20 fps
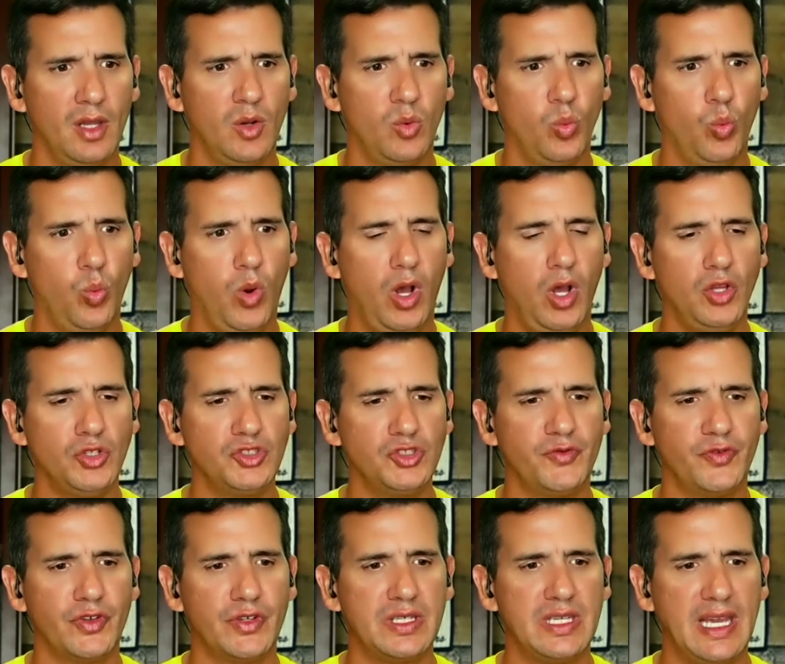Walsh
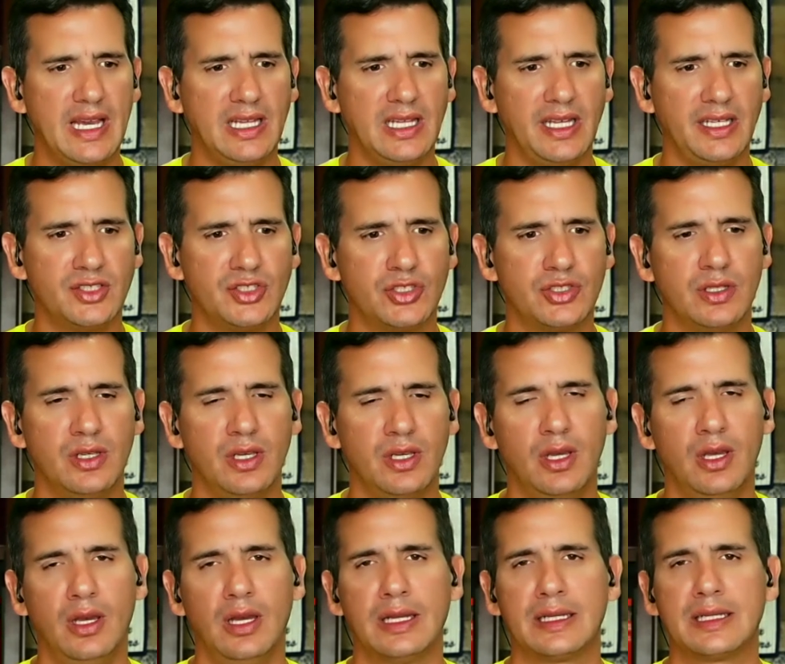for Yellich.
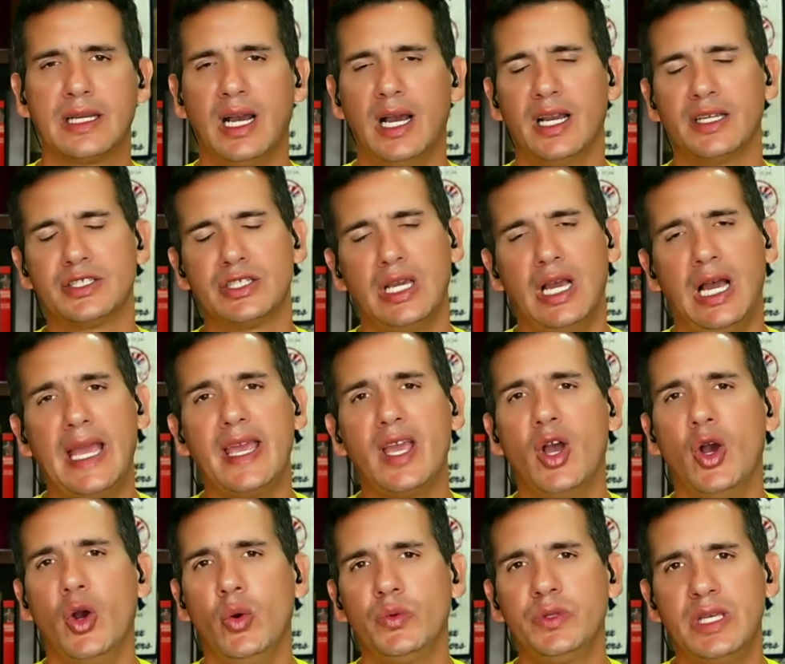Gosh, I
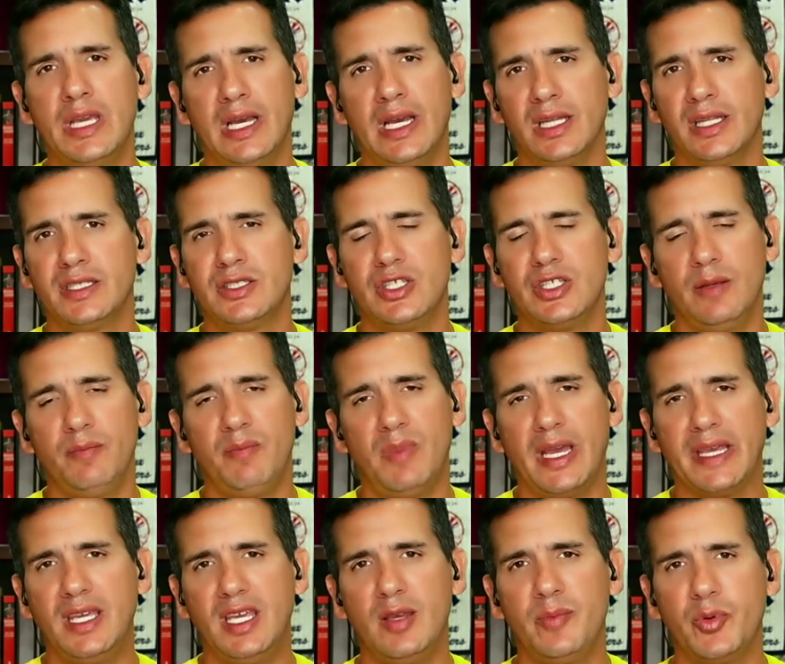own Yellich in
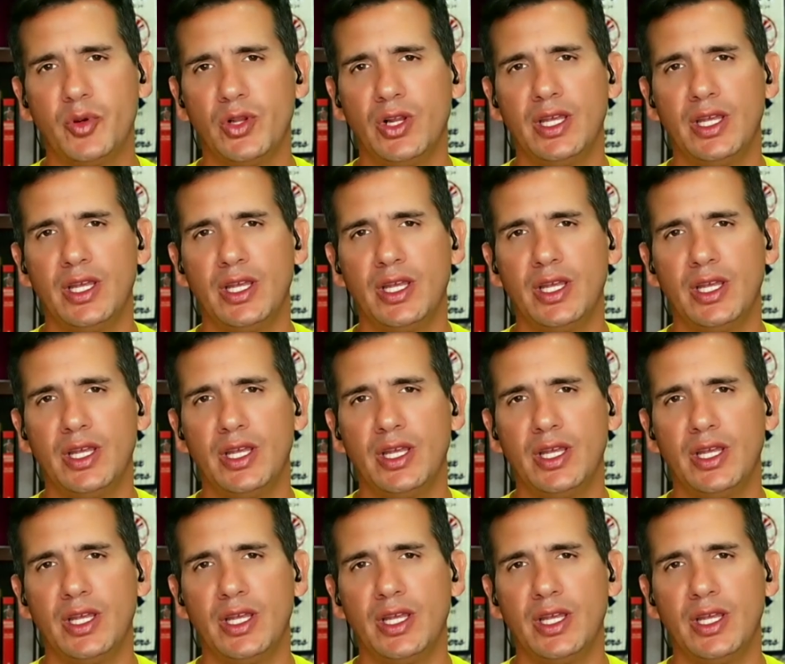my keeper